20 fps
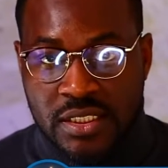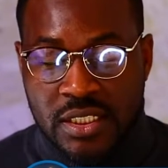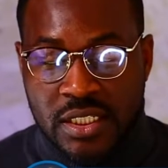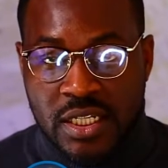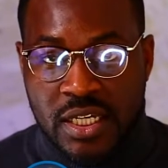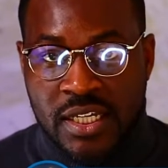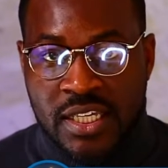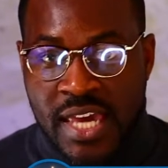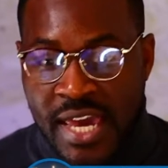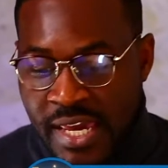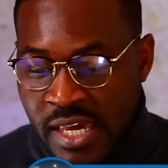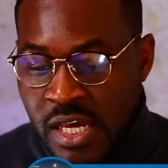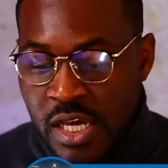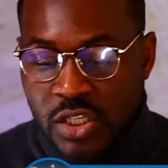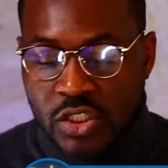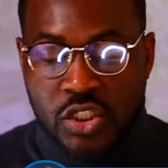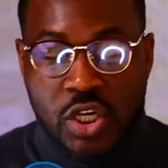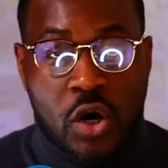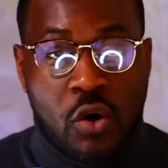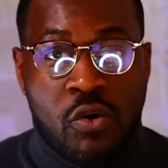Okay,
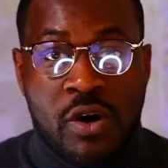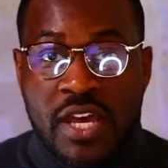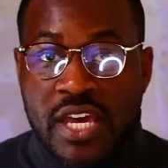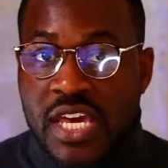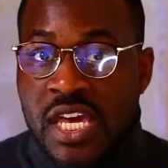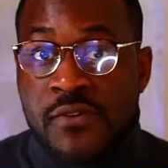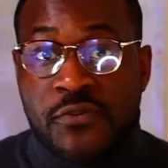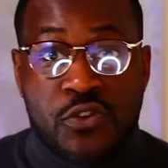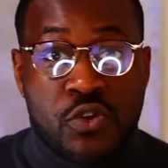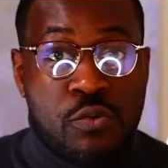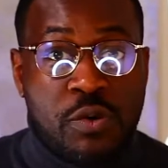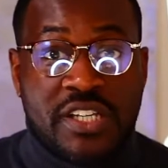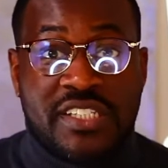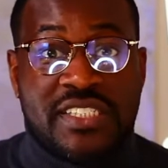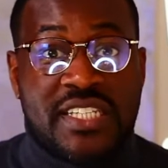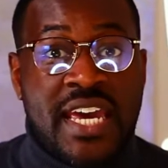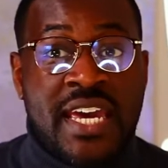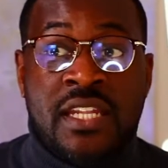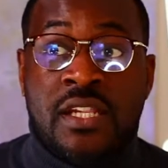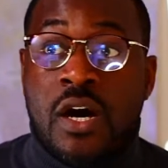so if you were
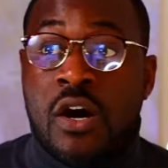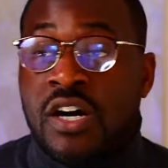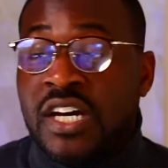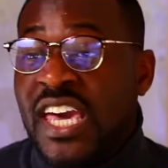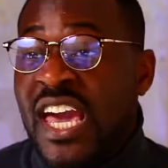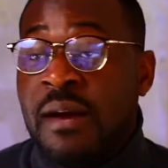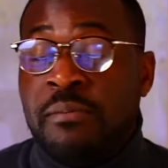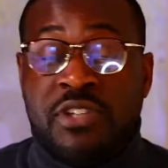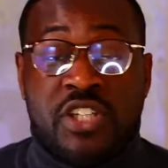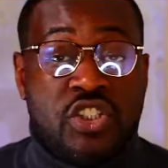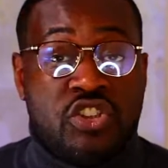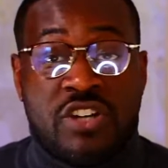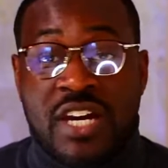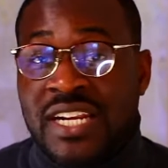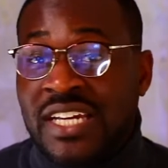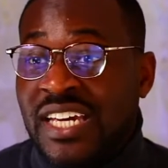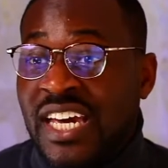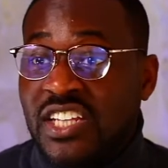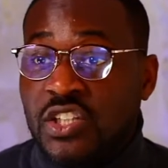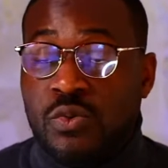saying, okay, I'm just trying to
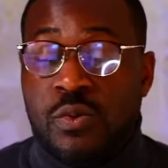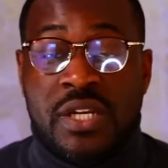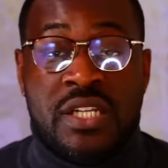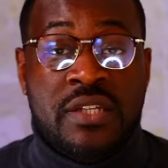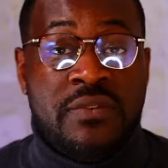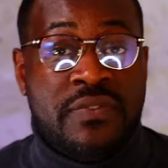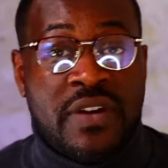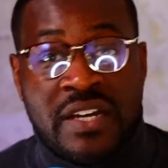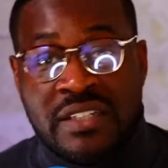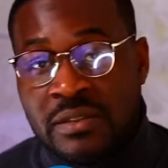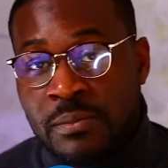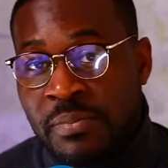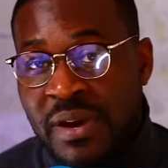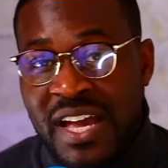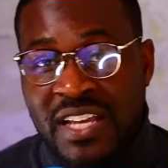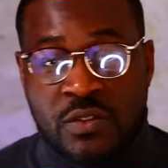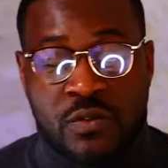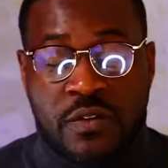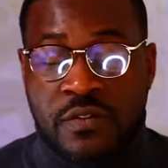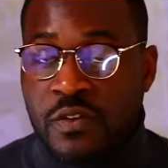get £20,000
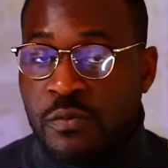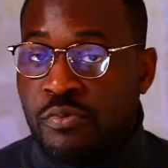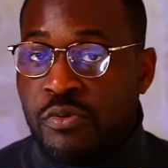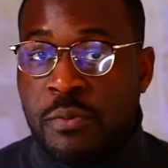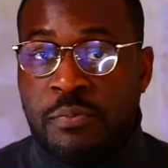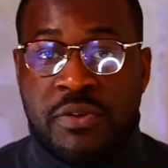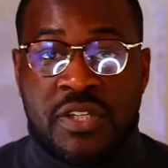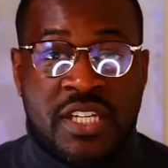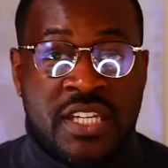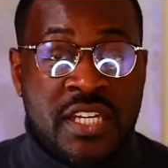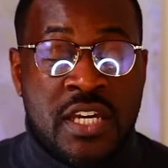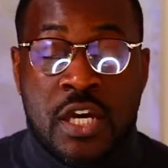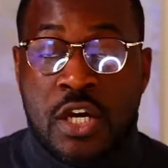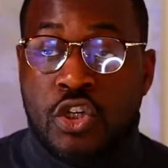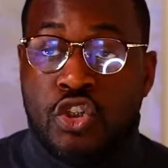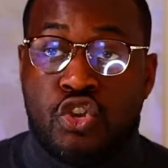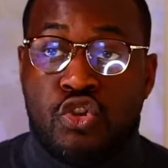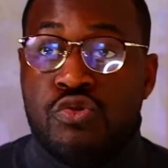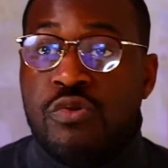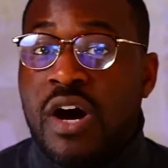worth of property,
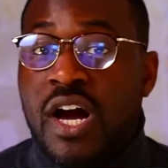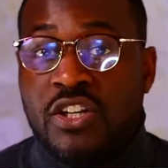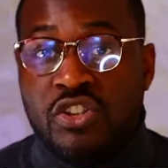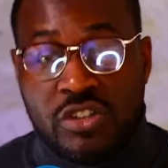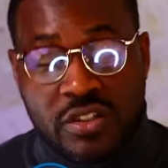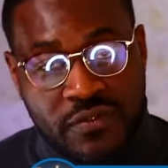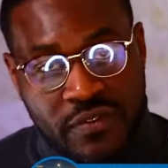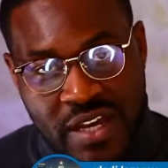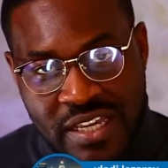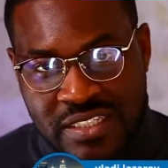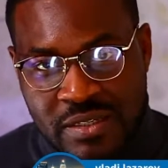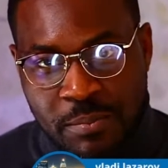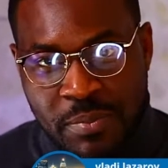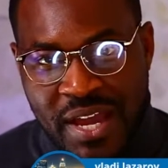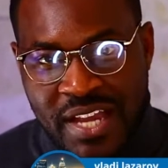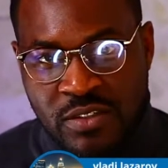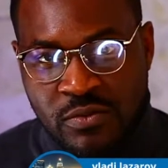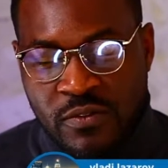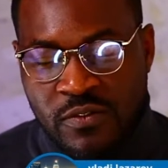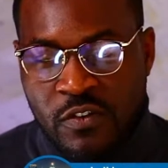£200,000
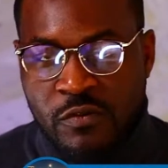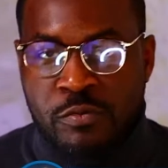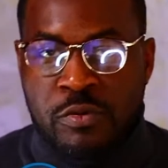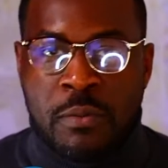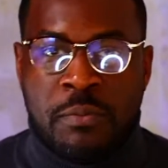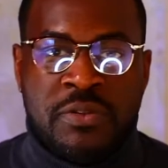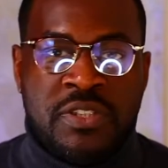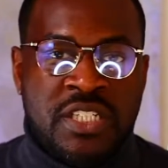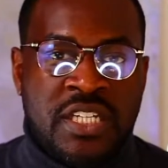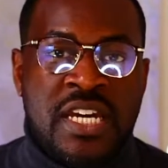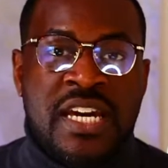worth of property,